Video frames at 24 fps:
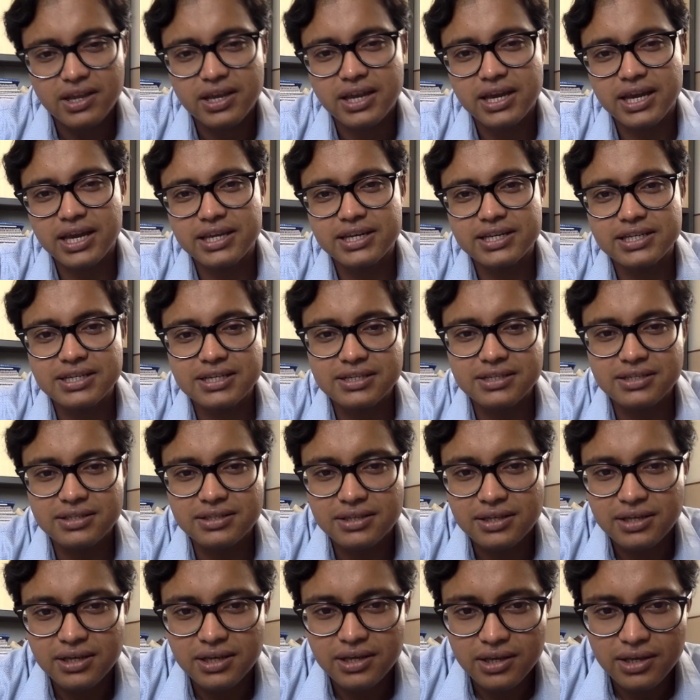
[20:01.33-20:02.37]
And it is
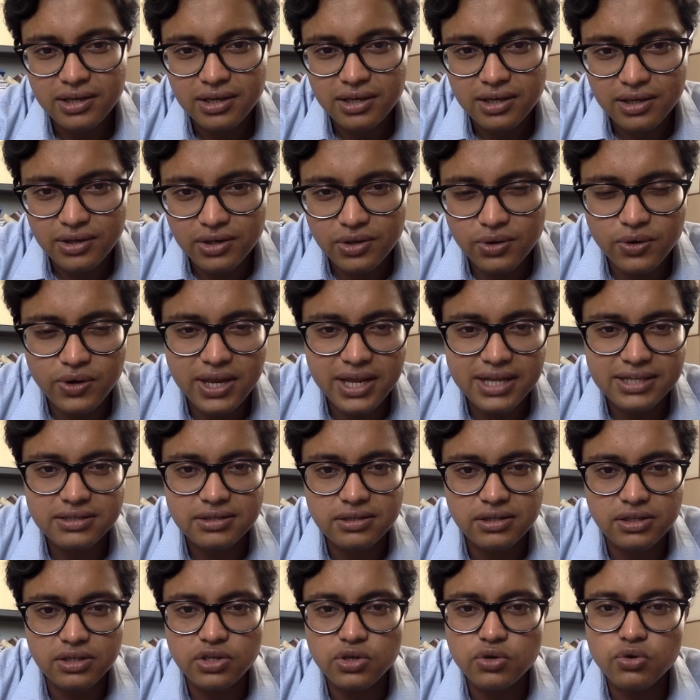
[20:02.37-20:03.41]
known as
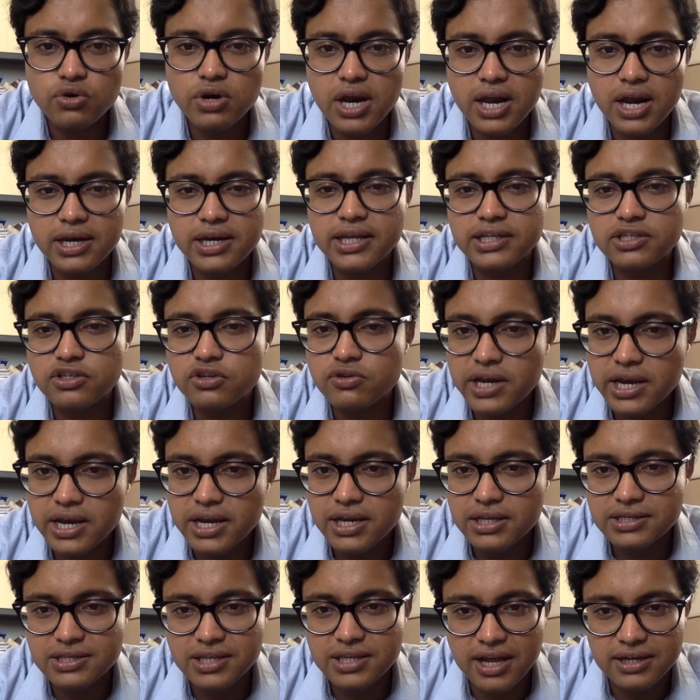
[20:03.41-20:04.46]
jura naturae
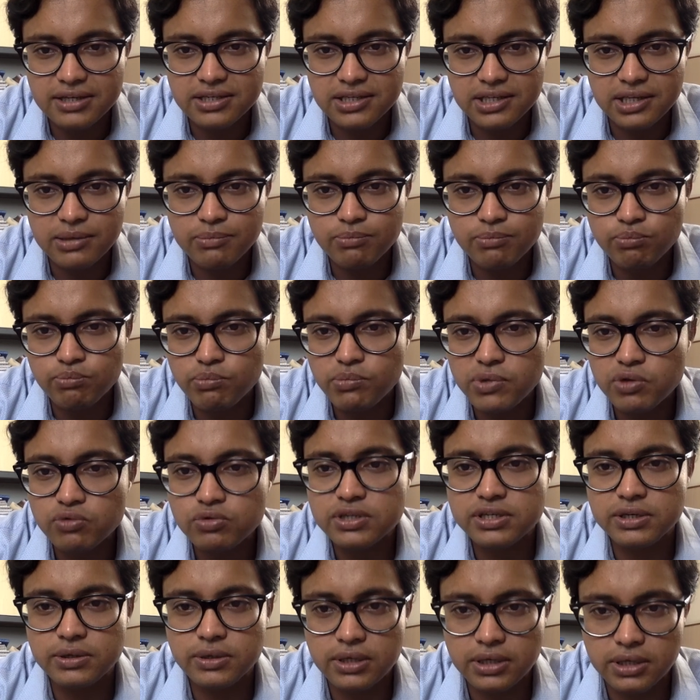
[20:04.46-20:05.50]
sunt
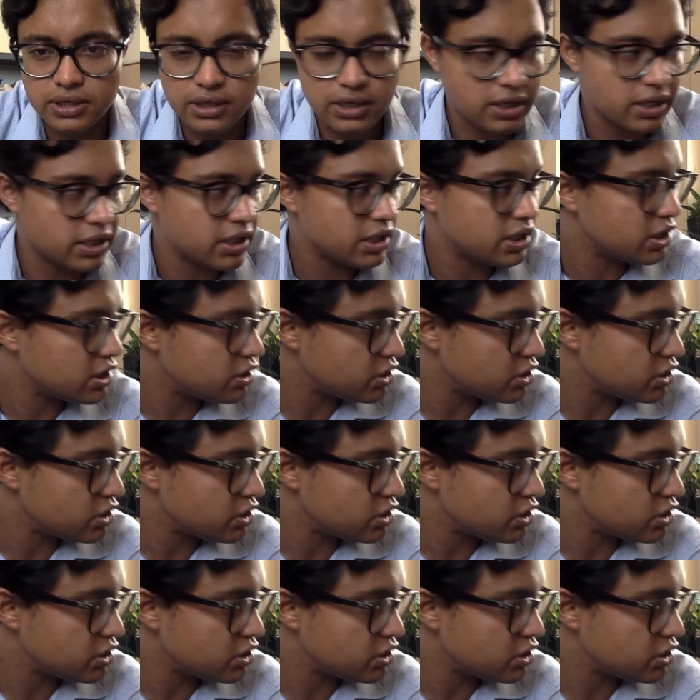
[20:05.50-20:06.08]
immutabilia.